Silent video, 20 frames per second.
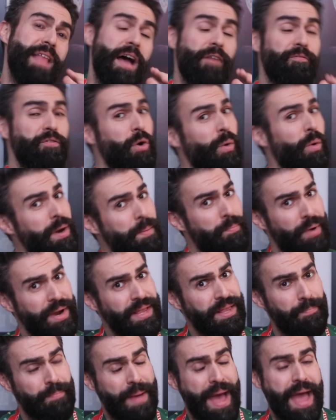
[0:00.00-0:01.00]
if you don't want to break
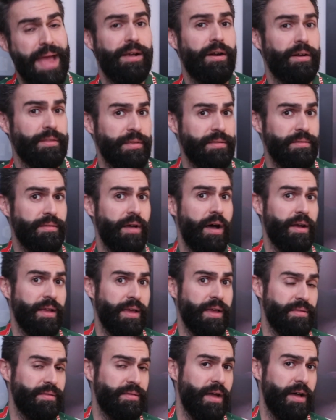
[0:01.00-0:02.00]
the bank on the
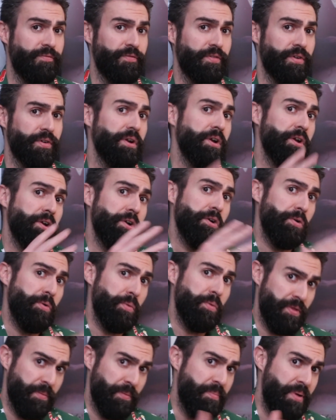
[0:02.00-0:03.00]
stocking stuffer
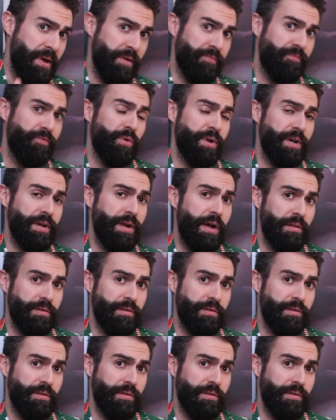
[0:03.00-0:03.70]
with a pair of $40